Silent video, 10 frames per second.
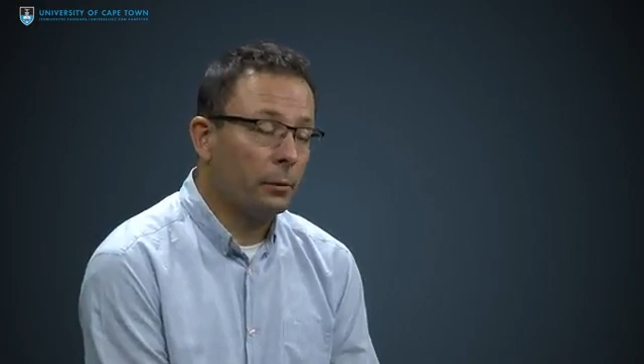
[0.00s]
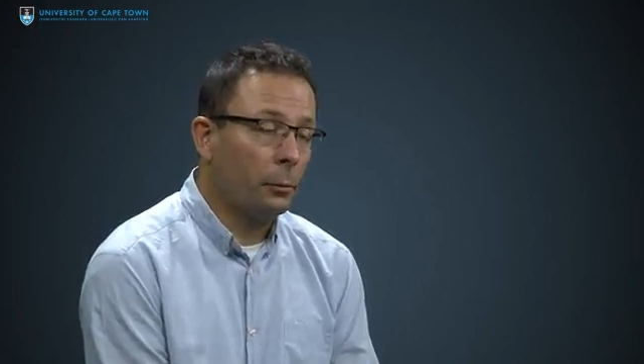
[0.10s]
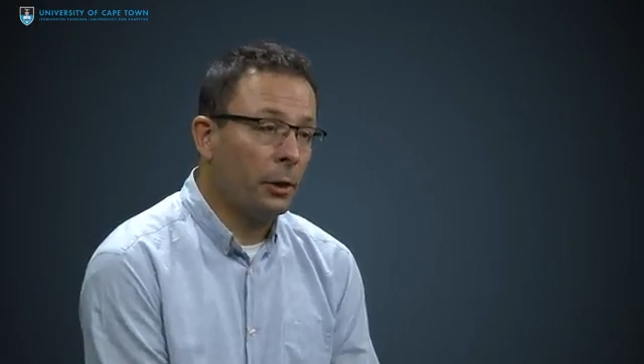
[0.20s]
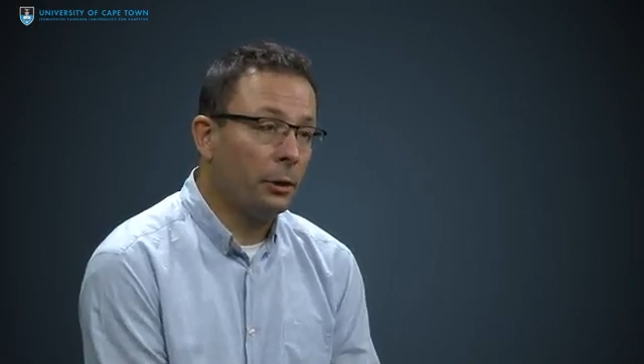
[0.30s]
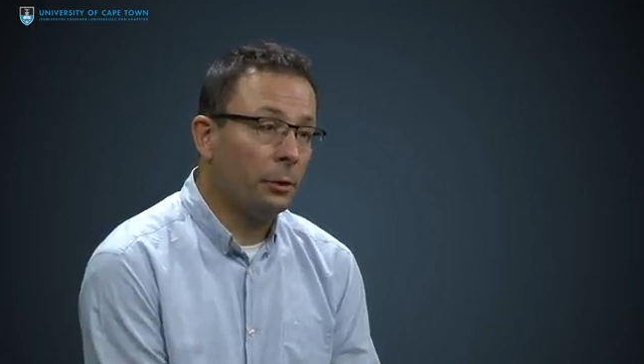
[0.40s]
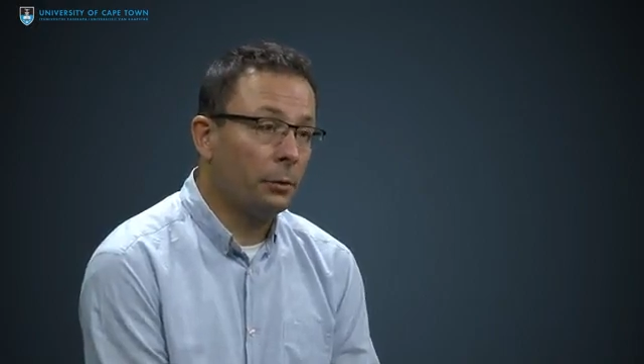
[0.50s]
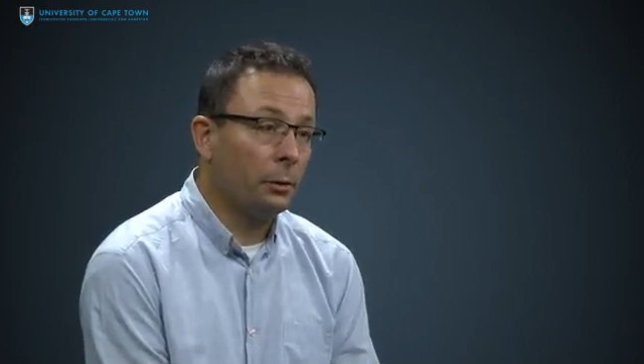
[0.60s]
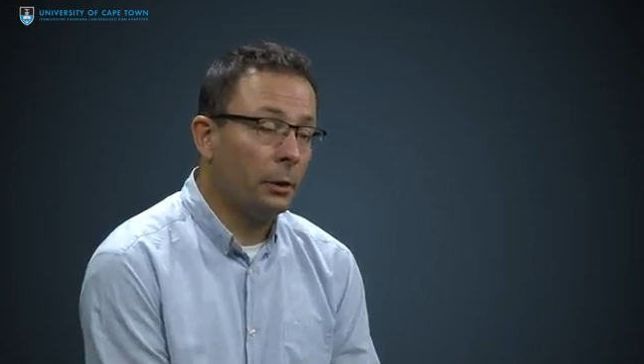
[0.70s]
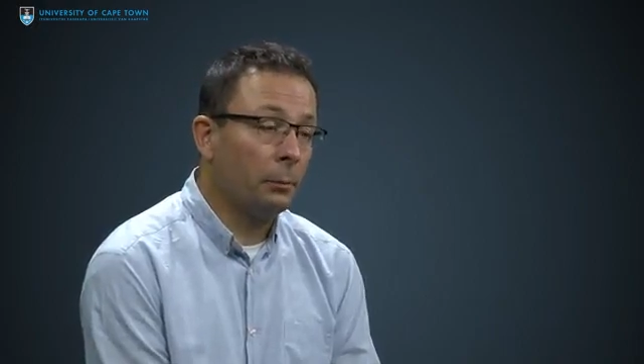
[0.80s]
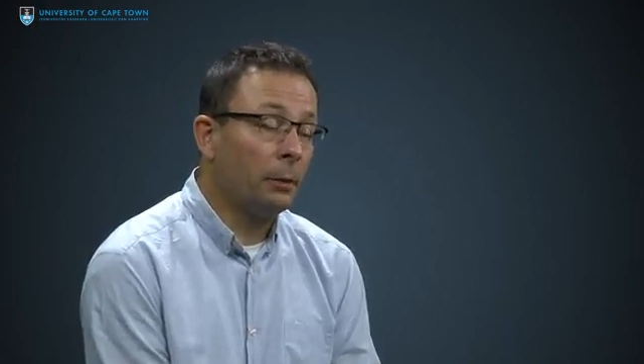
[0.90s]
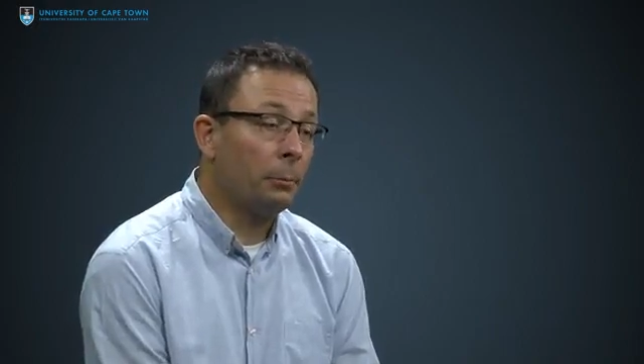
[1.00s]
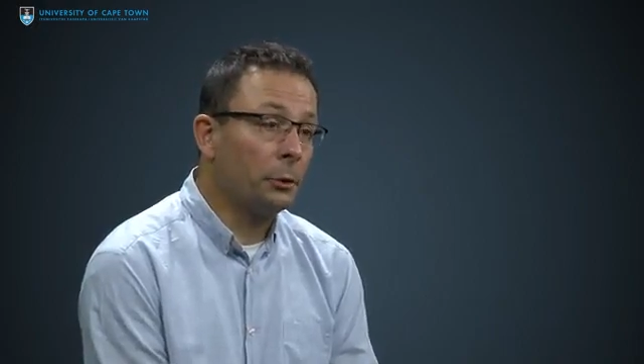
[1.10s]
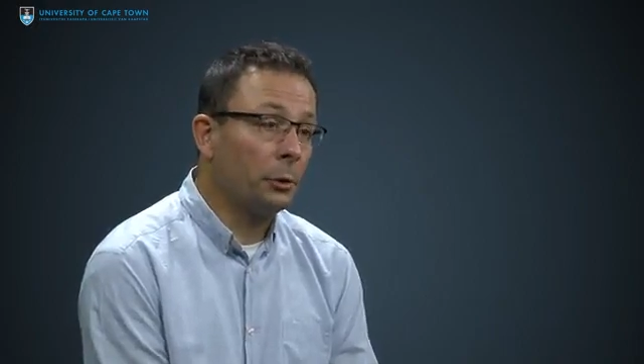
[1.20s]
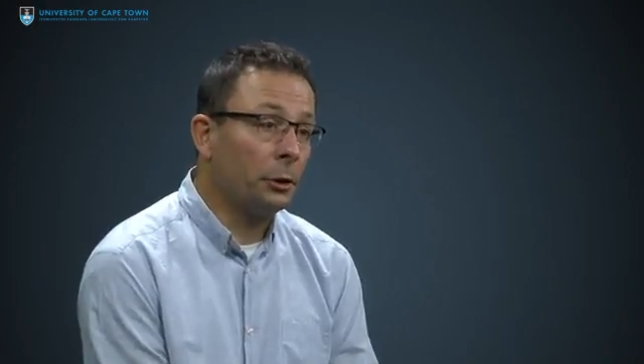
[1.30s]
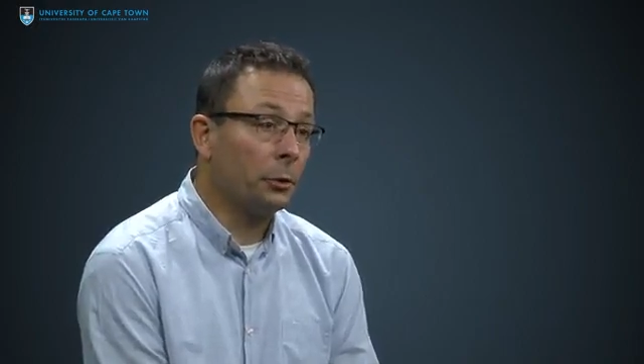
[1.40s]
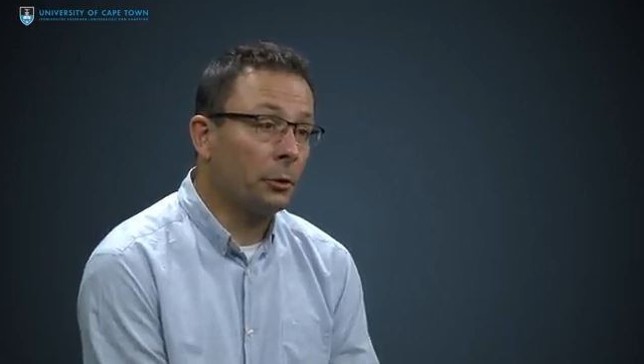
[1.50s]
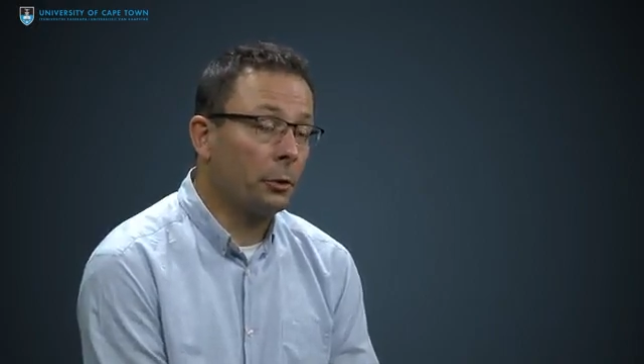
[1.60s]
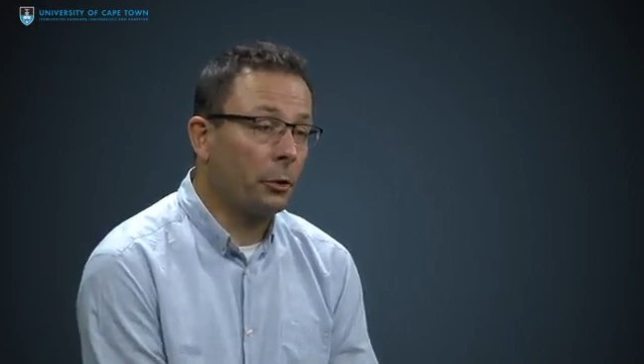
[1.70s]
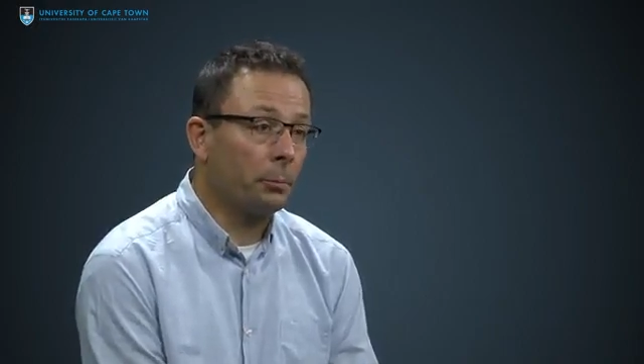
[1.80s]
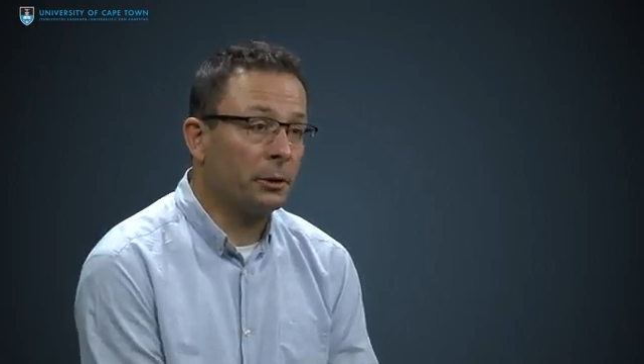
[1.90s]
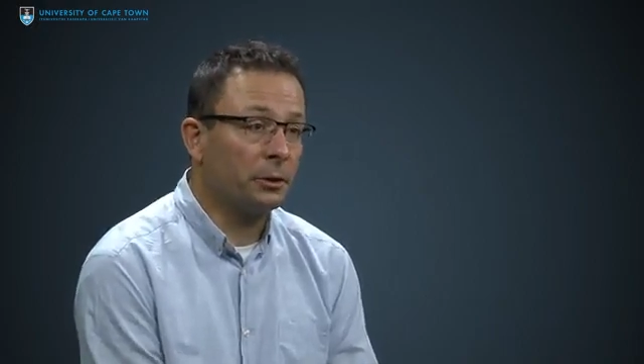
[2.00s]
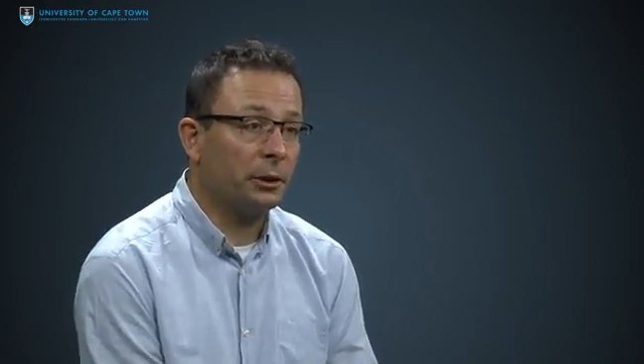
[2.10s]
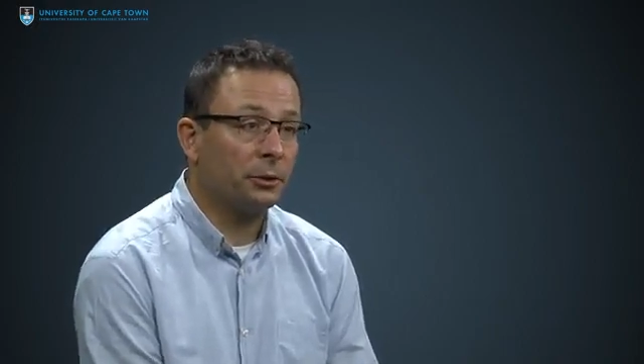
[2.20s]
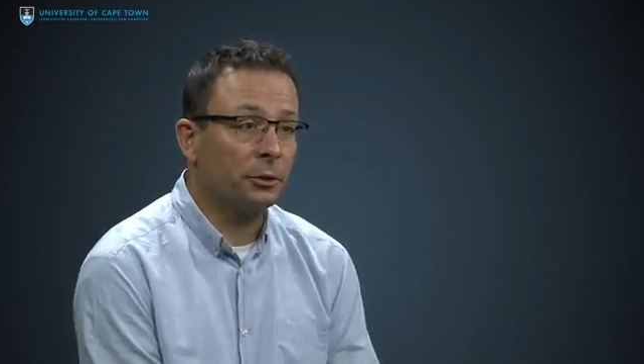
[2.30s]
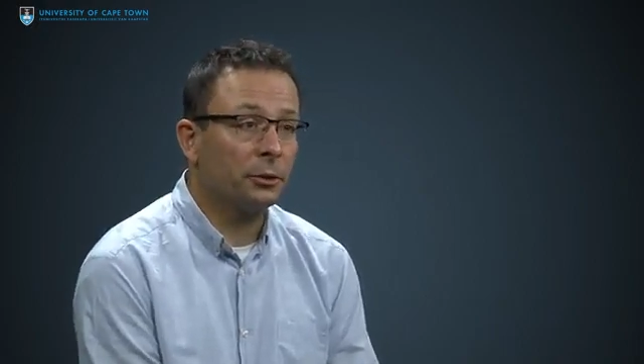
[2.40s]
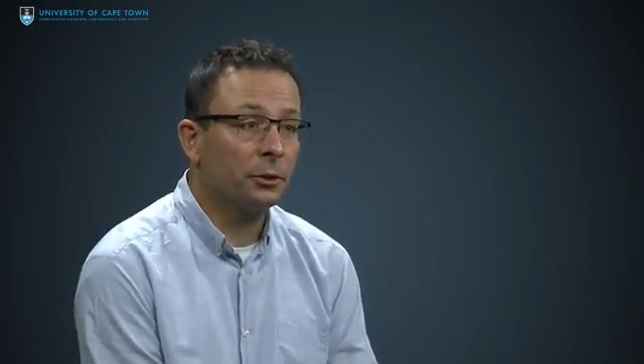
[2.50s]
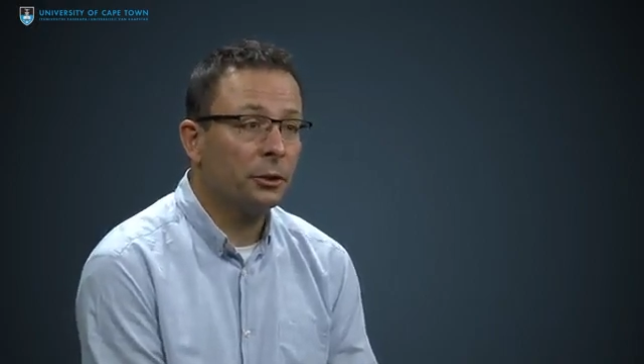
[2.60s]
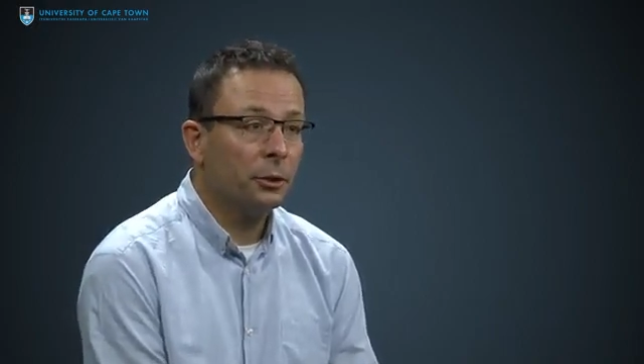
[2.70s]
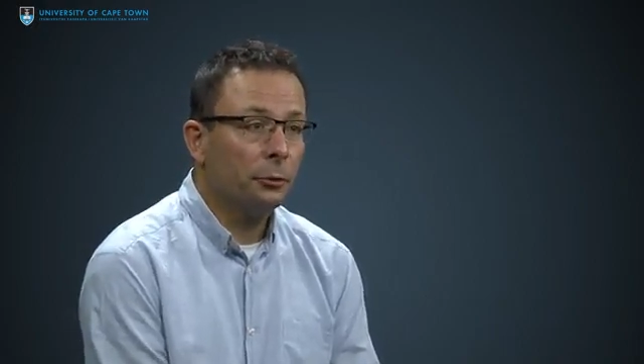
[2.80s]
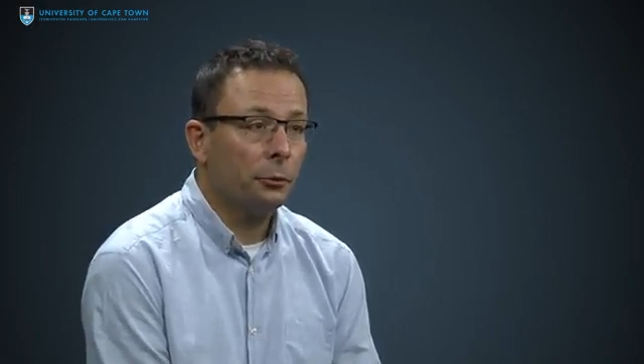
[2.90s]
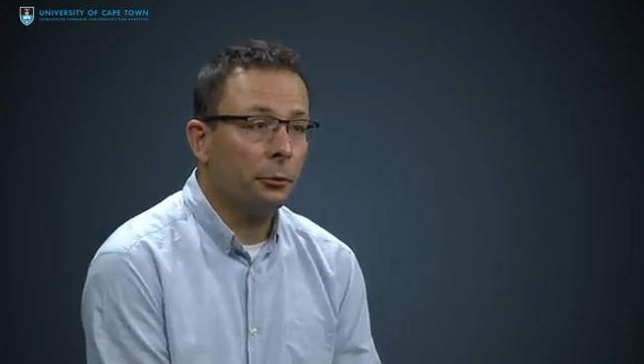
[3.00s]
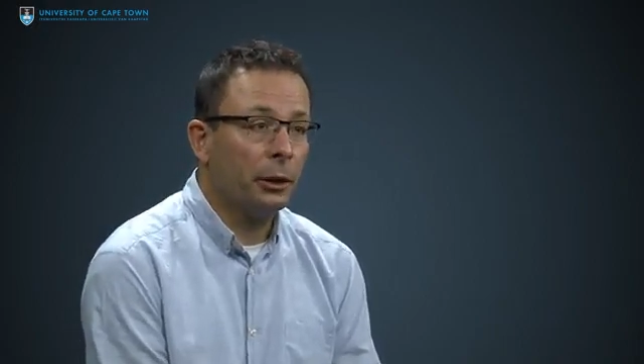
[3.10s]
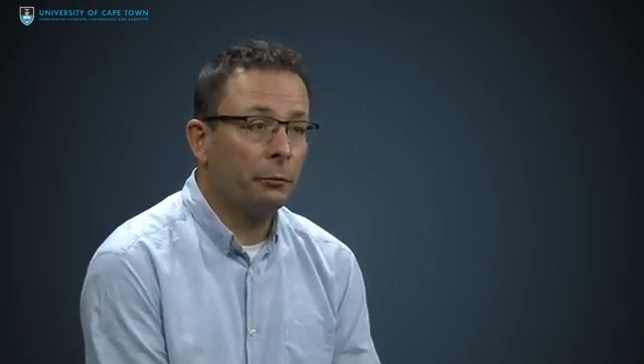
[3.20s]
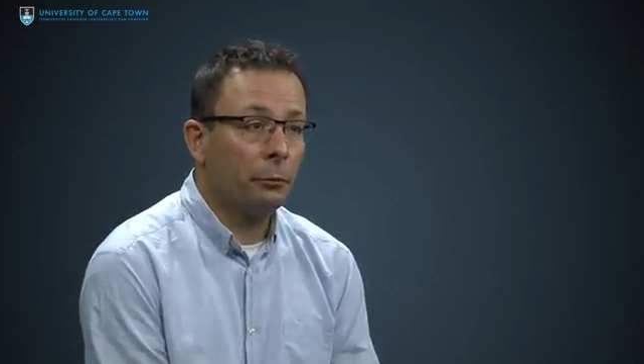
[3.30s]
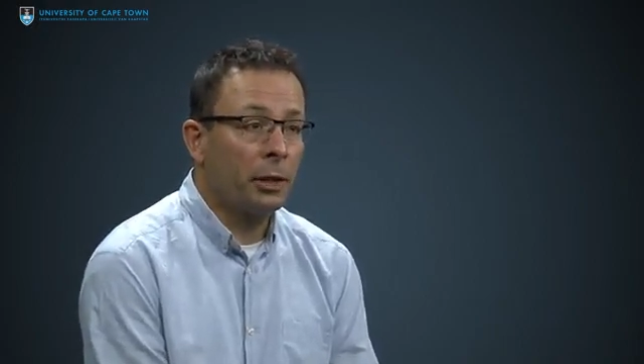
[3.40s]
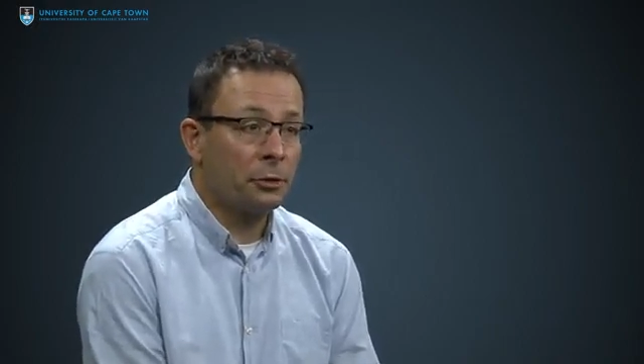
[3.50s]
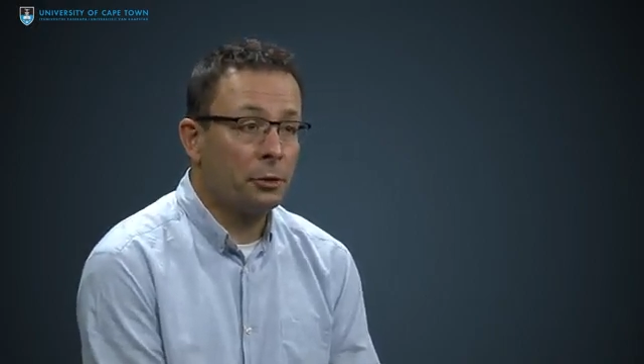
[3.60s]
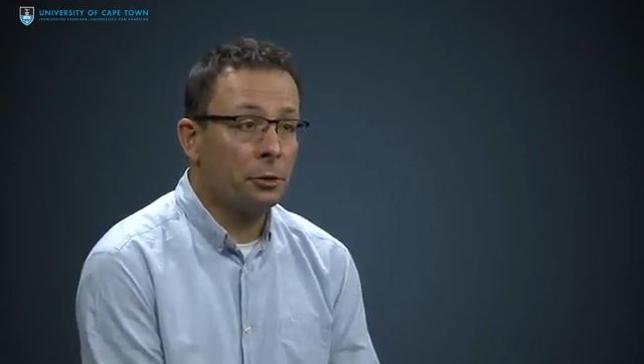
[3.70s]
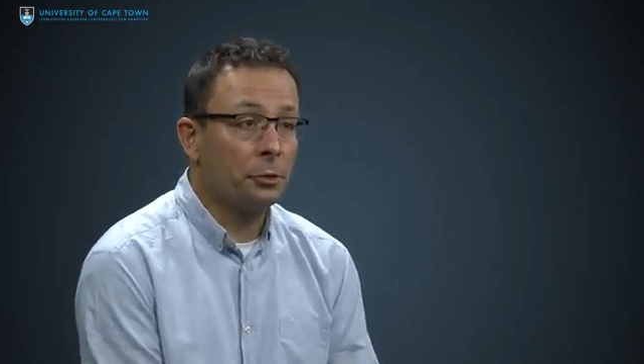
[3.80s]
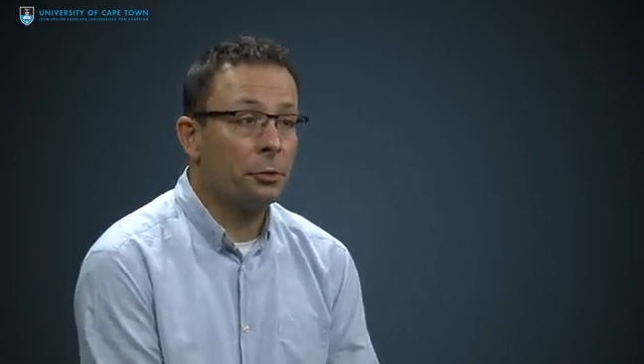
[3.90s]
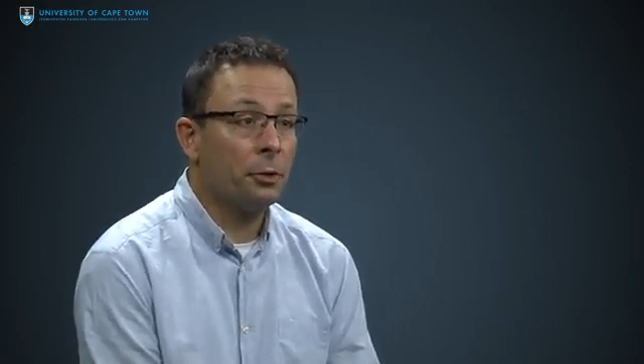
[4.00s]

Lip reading: when you in between your cropping seasons, you leave a residue,